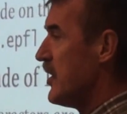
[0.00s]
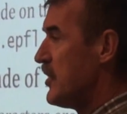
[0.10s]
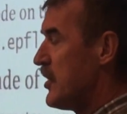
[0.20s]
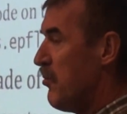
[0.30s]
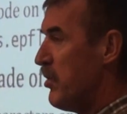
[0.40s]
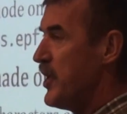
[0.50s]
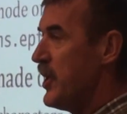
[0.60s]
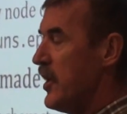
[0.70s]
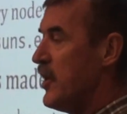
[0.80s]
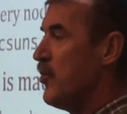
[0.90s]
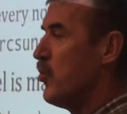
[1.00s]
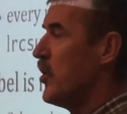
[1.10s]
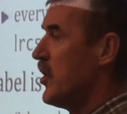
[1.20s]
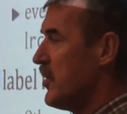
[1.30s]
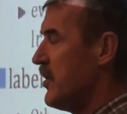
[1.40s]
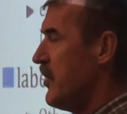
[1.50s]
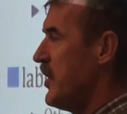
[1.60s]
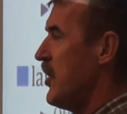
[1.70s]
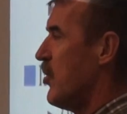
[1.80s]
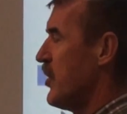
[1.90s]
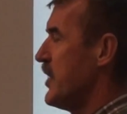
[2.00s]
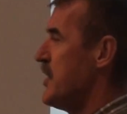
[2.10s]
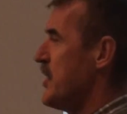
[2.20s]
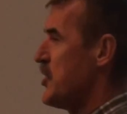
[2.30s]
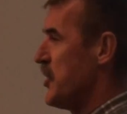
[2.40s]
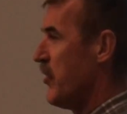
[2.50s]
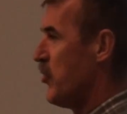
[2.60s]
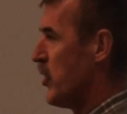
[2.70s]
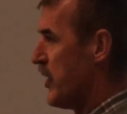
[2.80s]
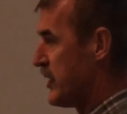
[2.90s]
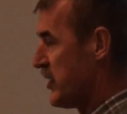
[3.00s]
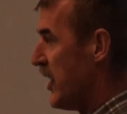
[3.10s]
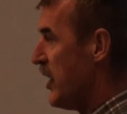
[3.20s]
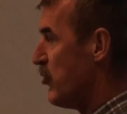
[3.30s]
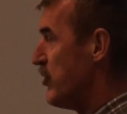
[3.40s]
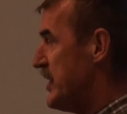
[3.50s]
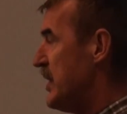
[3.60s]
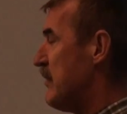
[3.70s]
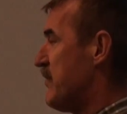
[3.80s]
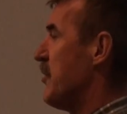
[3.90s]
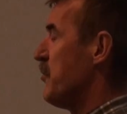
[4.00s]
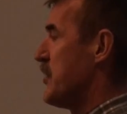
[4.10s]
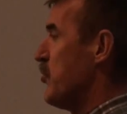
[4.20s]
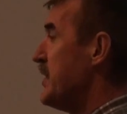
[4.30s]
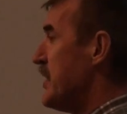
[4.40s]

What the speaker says: somebody in the world, the organization in the world that receives from the Swiss